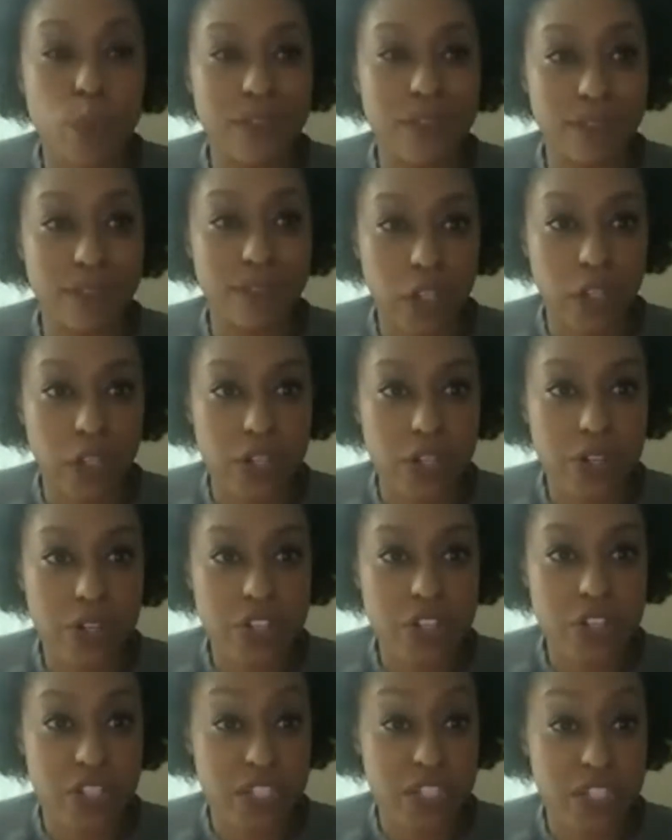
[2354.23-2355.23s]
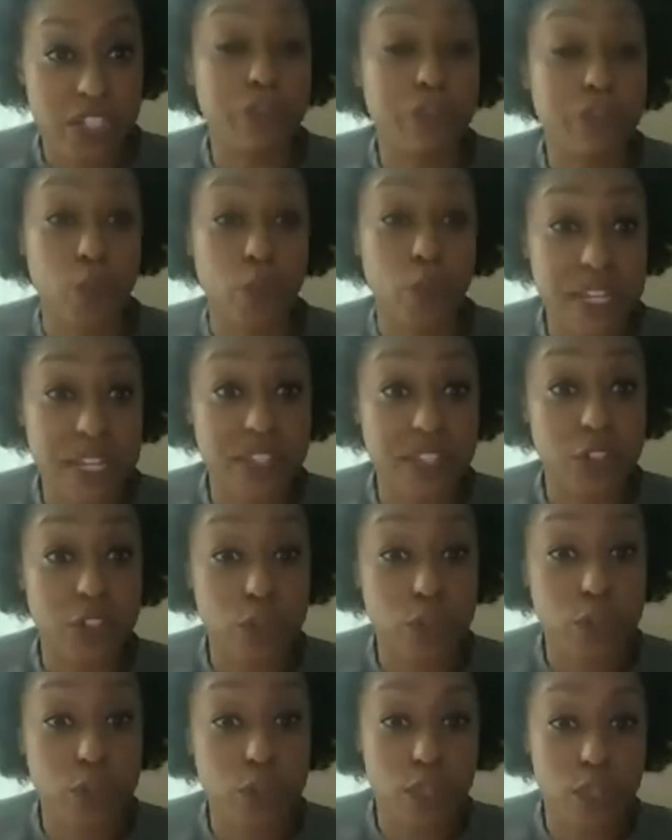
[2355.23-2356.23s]
we've learned different ways
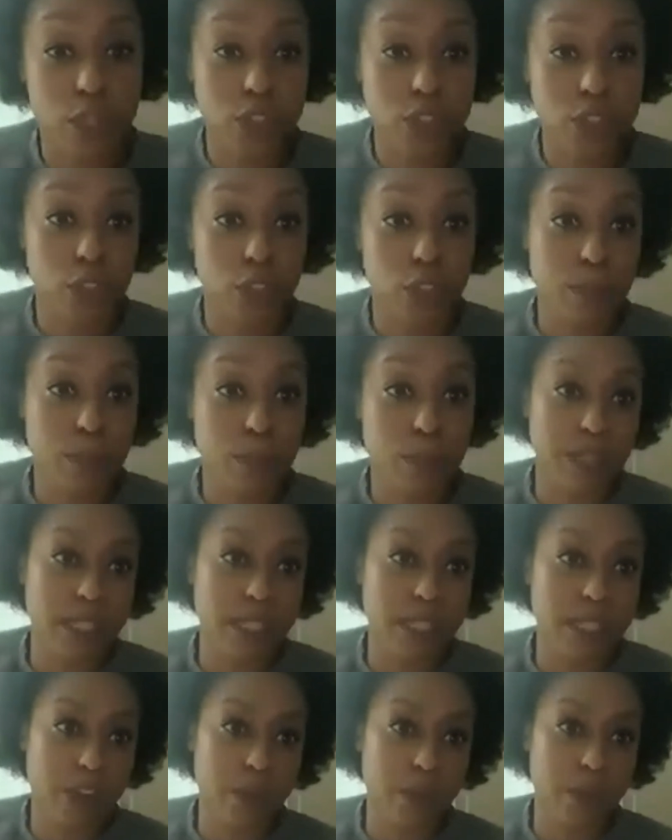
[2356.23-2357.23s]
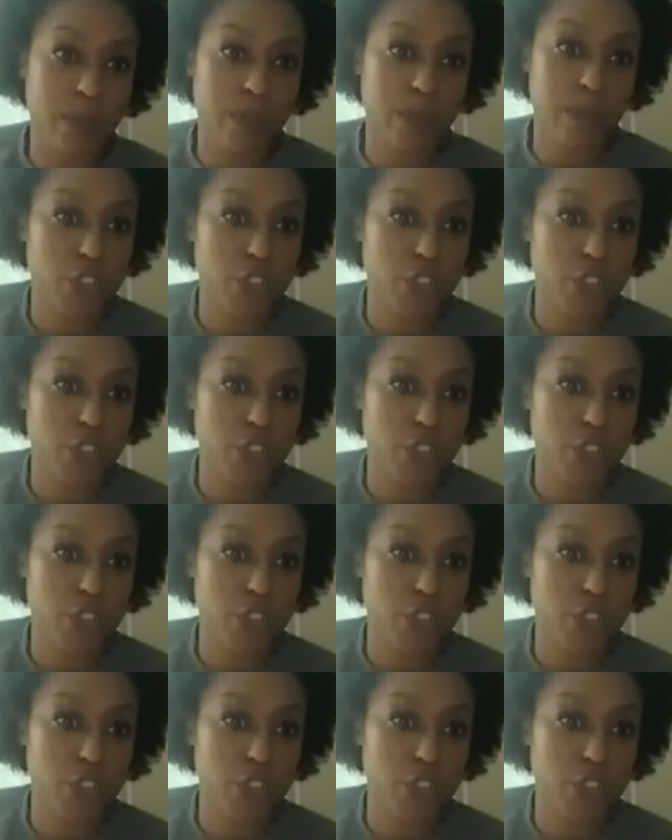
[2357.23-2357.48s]
that you can close the loop that, you know,